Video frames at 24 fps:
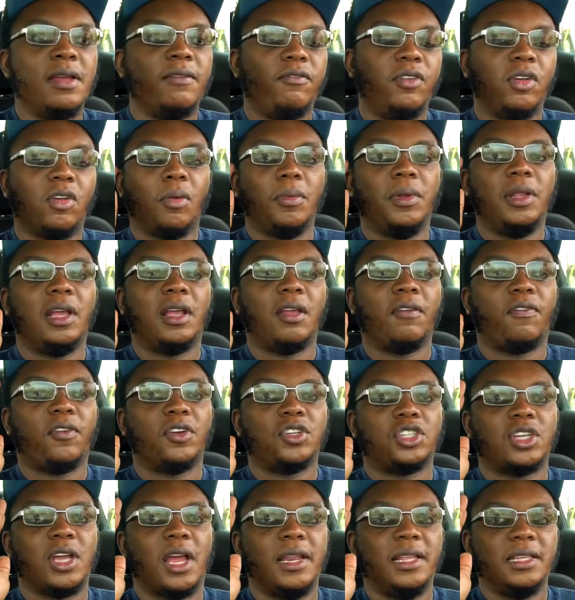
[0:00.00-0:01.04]
We're going to be looking for
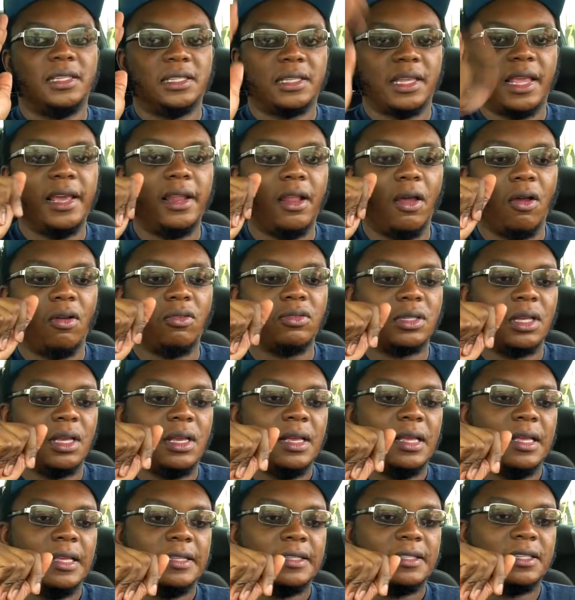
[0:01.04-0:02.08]
shiny Skittles.
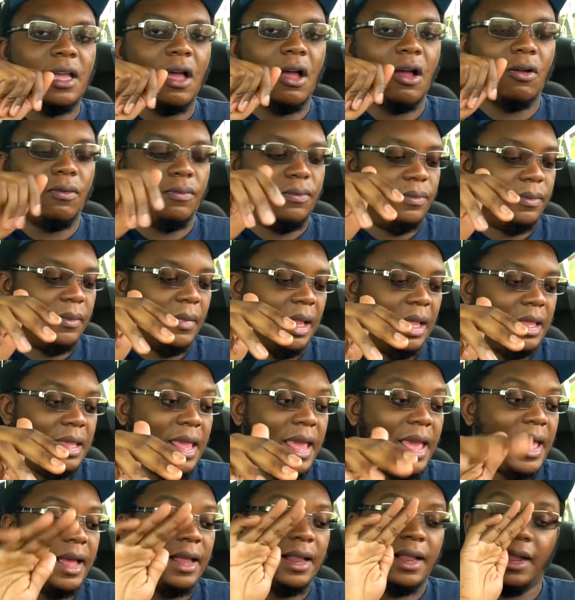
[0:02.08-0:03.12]
So,
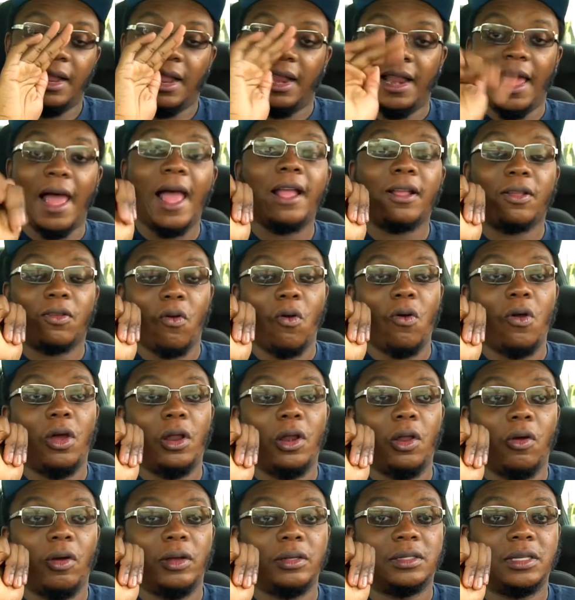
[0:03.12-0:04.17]
yeah, a lot
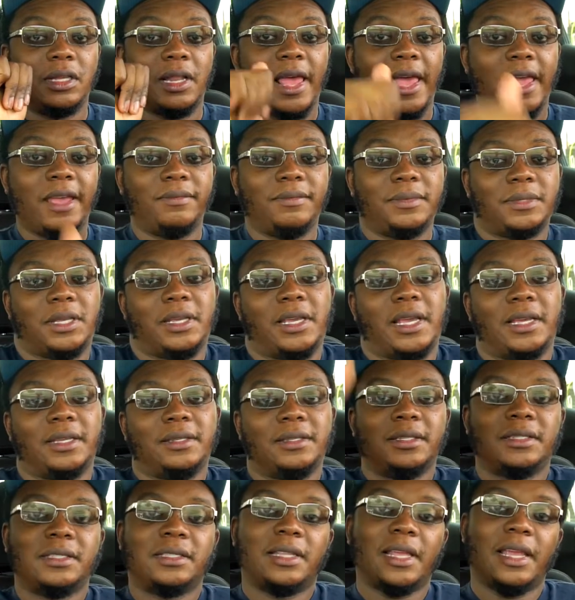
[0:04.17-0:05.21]
going on today. So, yeah,
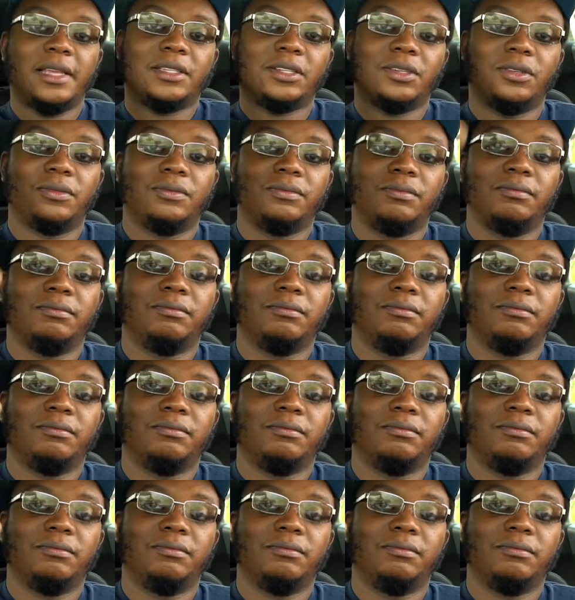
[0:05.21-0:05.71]
stay tuned.